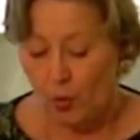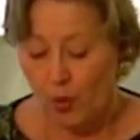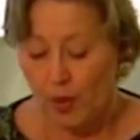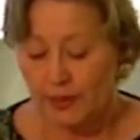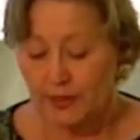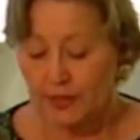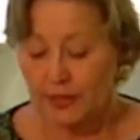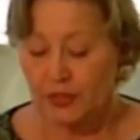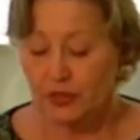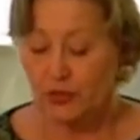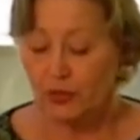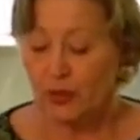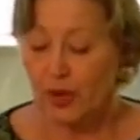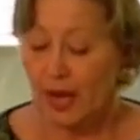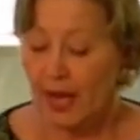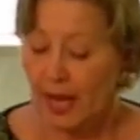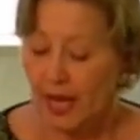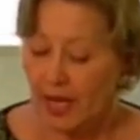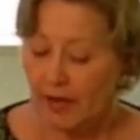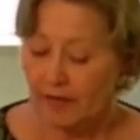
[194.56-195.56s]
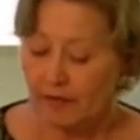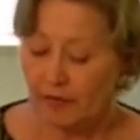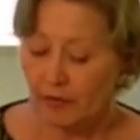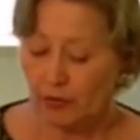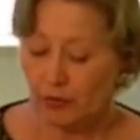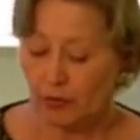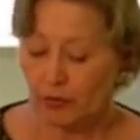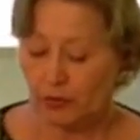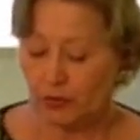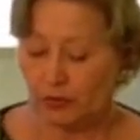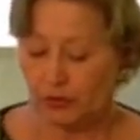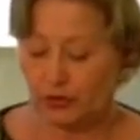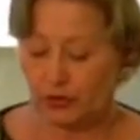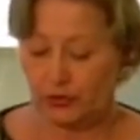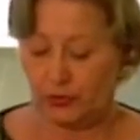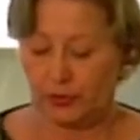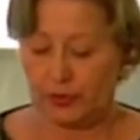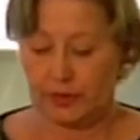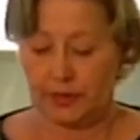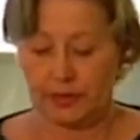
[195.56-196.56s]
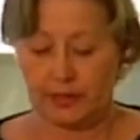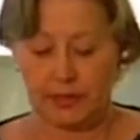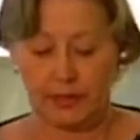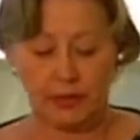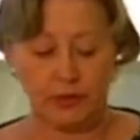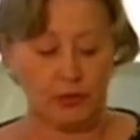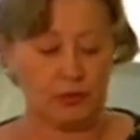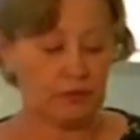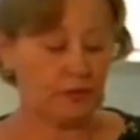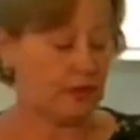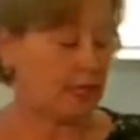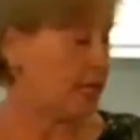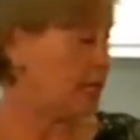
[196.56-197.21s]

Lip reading: once you have all your juices and you've